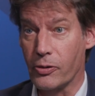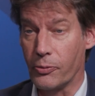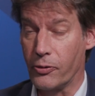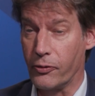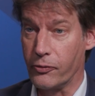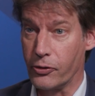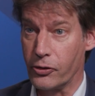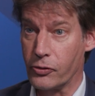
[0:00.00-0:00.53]
from
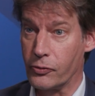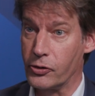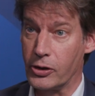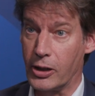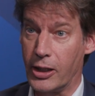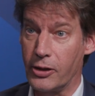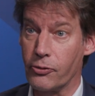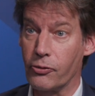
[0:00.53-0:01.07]
the 4th of
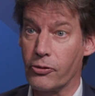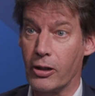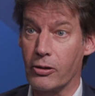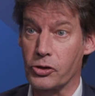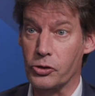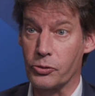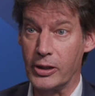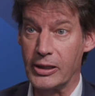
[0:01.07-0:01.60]
July
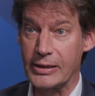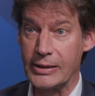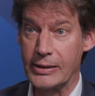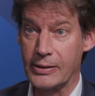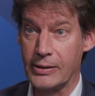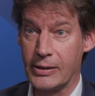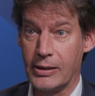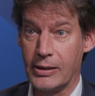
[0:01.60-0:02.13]
2020.